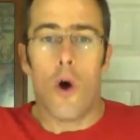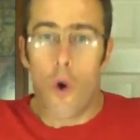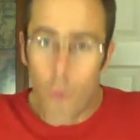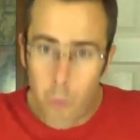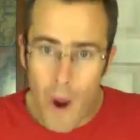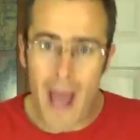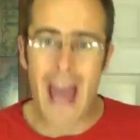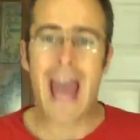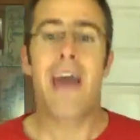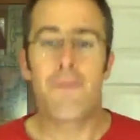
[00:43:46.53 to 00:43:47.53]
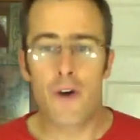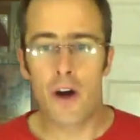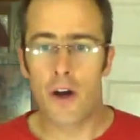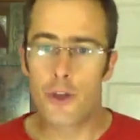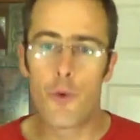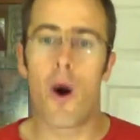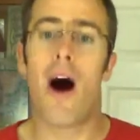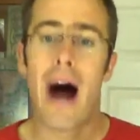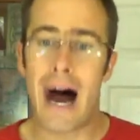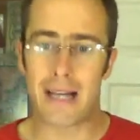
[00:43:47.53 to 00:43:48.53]
Wherever you are
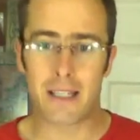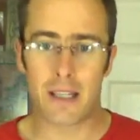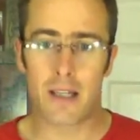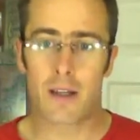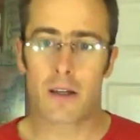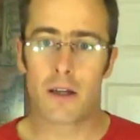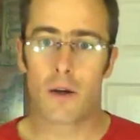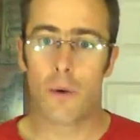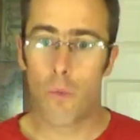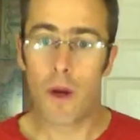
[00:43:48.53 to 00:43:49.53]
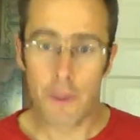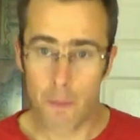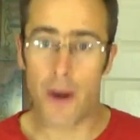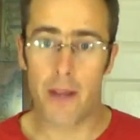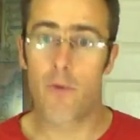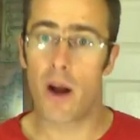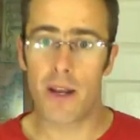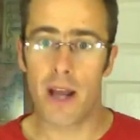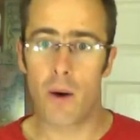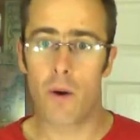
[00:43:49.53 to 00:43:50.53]
at with money right
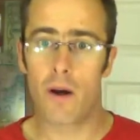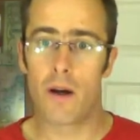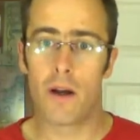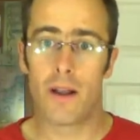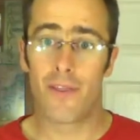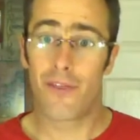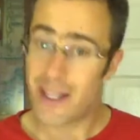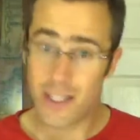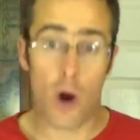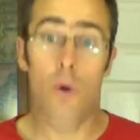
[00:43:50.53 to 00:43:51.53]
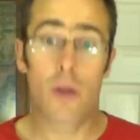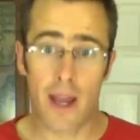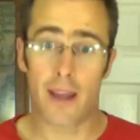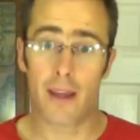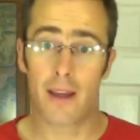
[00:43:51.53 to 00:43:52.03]
now, that's okay.